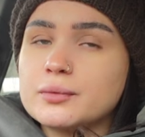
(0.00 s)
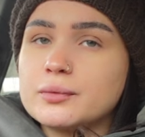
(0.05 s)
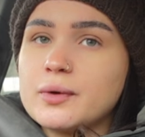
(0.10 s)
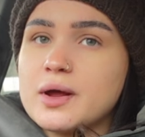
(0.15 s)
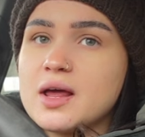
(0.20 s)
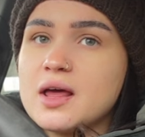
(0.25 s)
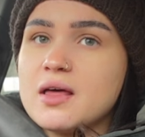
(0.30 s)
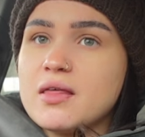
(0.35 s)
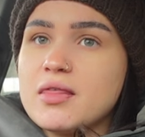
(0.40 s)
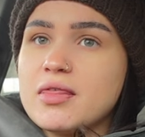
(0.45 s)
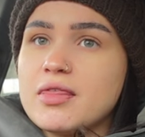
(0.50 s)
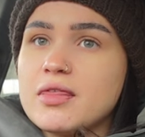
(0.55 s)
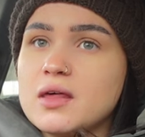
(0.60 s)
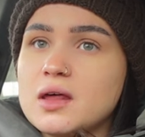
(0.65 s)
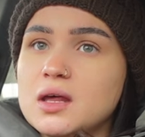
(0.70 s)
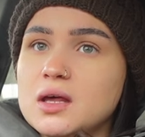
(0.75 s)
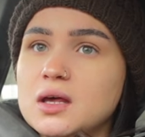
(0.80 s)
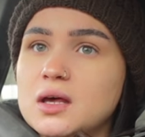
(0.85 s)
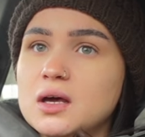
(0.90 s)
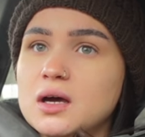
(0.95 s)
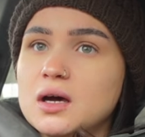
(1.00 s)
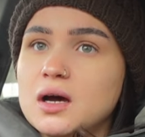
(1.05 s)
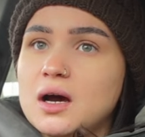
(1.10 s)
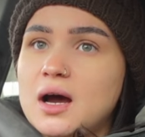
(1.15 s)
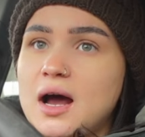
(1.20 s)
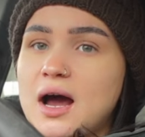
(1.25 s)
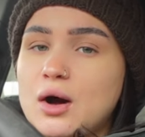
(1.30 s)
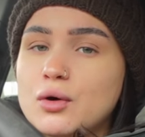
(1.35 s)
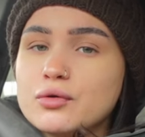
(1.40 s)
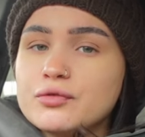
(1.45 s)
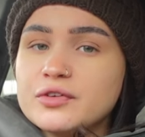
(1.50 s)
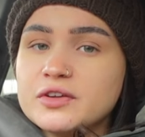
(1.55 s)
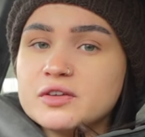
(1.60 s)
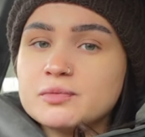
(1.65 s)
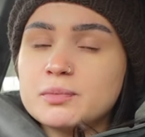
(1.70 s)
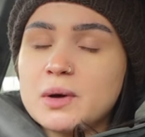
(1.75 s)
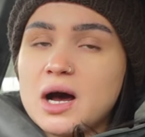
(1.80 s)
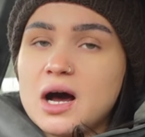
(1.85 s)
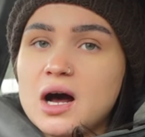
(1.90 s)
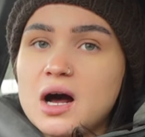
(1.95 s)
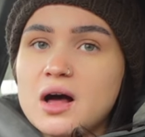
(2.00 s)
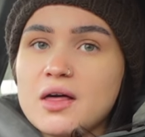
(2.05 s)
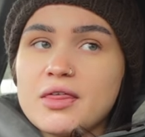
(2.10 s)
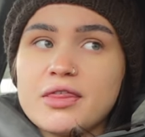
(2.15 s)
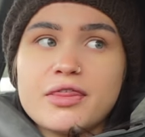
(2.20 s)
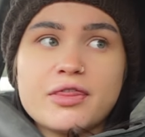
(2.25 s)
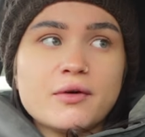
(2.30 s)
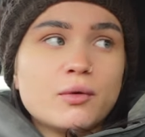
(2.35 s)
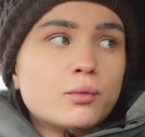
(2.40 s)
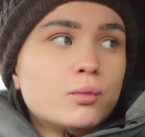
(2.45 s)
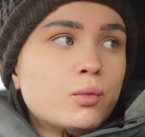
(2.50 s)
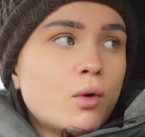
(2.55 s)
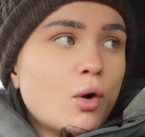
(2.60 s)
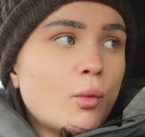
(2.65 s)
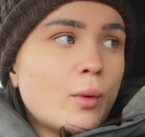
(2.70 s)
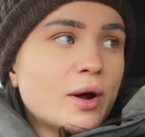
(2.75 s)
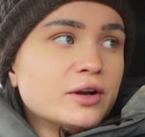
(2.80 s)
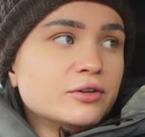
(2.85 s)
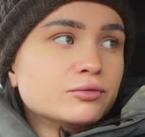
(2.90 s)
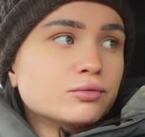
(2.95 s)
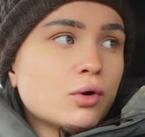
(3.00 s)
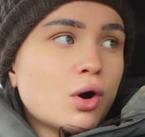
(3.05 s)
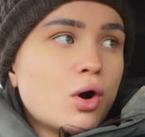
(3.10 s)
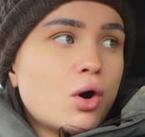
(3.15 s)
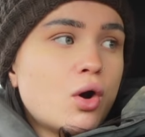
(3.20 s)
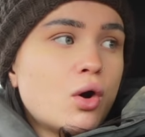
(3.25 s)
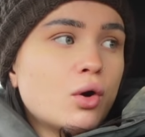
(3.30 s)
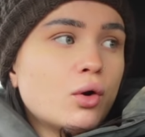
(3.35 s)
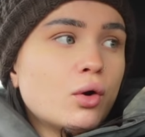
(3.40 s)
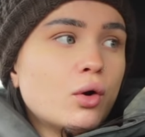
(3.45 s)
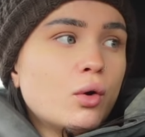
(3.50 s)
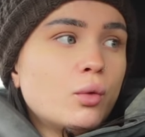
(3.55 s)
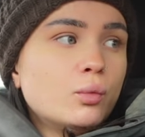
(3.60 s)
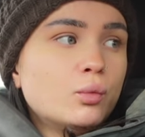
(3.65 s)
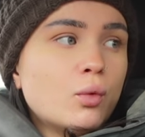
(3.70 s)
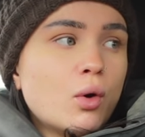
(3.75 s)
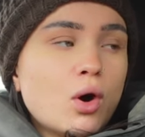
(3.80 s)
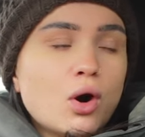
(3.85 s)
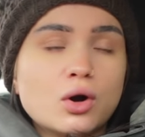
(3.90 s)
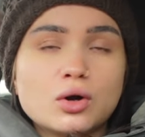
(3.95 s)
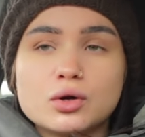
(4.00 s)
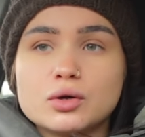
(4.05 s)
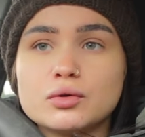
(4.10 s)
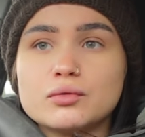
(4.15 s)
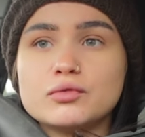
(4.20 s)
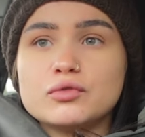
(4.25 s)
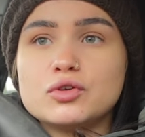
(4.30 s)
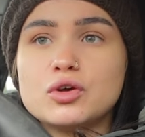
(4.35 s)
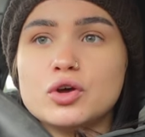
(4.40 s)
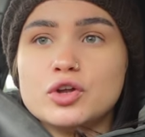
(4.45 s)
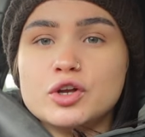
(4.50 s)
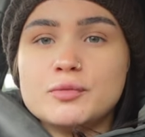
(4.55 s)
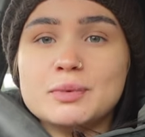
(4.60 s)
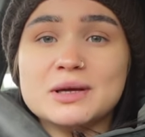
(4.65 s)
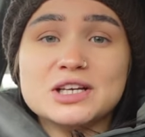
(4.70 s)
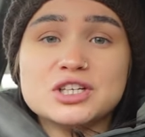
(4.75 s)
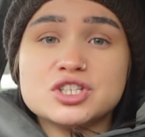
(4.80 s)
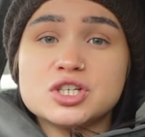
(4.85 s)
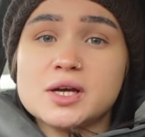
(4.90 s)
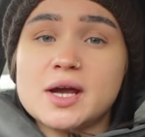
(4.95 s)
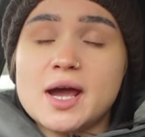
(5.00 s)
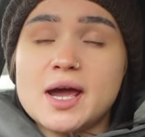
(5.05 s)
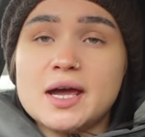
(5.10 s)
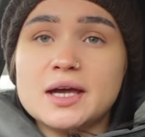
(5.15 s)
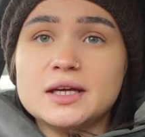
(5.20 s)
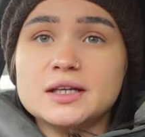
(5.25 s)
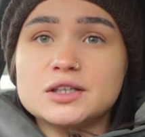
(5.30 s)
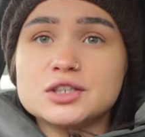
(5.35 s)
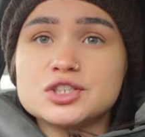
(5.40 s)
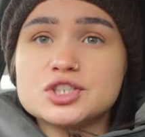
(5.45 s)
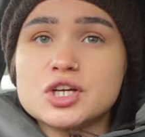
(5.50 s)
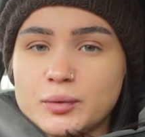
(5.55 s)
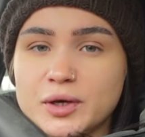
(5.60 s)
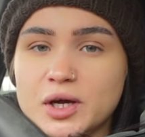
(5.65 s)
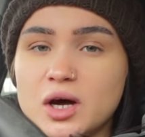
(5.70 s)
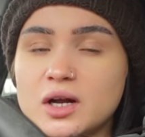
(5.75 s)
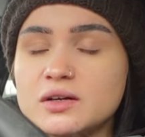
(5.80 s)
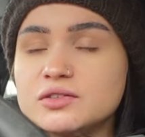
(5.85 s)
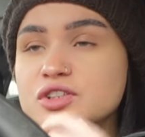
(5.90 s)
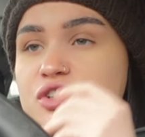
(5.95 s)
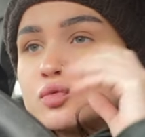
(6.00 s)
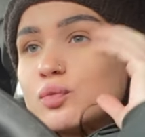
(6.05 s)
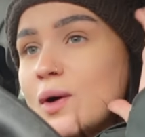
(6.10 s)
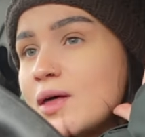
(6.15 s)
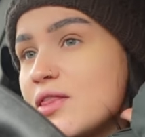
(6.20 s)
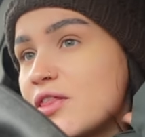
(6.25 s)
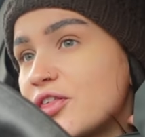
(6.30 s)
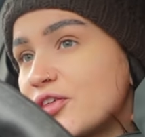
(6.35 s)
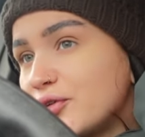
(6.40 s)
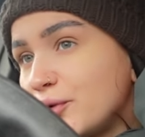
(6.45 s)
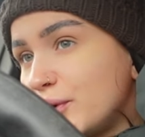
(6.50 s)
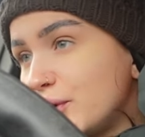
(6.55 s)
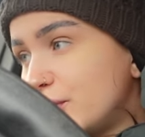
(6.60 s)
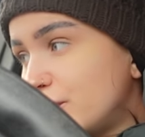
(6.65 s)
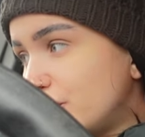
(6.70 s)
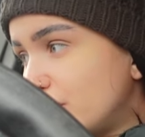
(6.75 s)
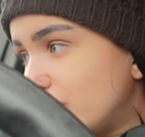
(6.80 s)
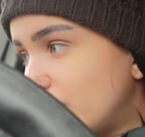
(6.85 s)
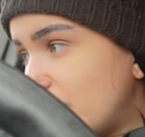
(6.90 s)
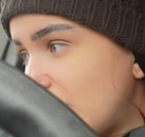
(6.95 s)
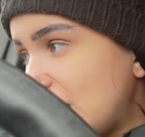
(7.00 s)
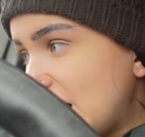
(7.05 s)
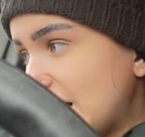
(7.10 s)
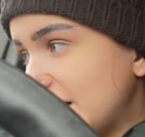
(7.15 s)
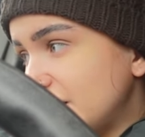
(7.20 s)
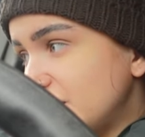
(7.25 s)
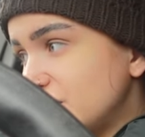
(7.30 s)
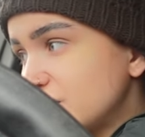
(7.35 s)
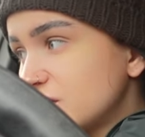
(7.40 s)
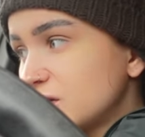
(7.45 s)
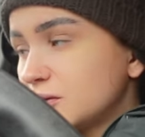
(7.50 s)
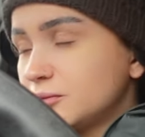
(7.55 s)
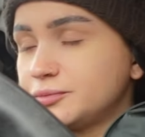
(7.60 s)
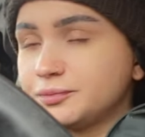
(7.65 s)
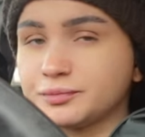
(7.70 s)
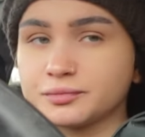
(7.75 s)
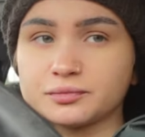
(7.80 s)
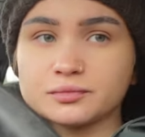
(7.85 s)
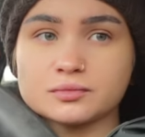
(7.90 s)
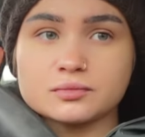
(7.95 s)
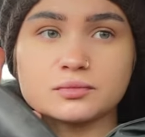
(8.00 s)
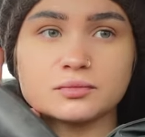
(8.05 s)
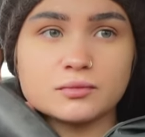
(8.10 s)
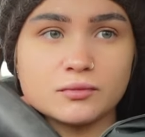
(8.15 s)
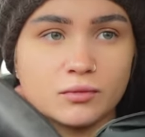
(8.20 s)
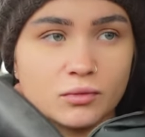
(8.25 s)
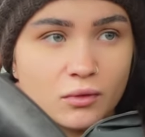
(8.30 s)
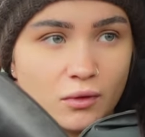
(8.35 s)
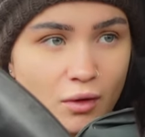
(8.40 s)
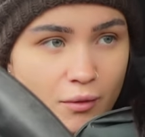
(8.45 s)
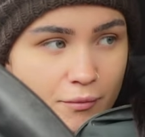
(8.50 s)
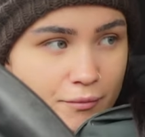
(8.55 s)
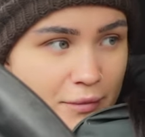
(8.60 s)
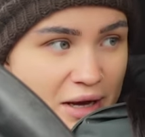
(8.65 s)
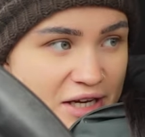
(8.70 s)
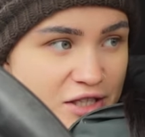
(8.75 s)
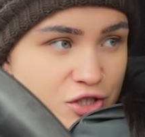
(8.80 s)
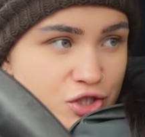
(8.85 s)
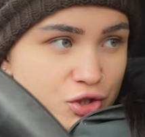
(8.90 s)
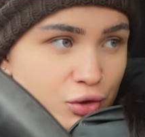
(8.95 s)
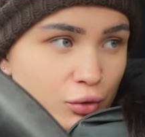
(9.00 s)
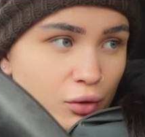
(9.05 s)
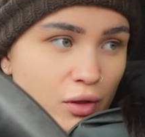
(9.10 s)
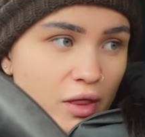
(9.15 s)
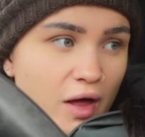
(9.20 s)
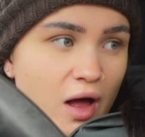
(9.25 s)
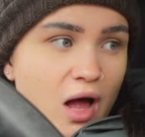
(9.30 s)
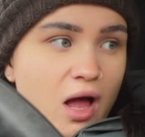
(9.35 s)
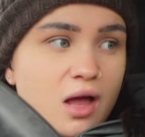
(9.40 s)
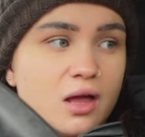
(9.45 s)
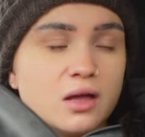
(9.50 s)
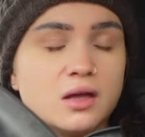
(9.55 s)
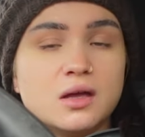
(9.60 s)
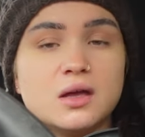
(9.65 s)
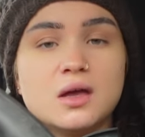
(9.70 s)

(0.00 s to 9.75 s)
with Alfie's birth, what went wrong, what could have been changed. We kind of just went through it all and made sure that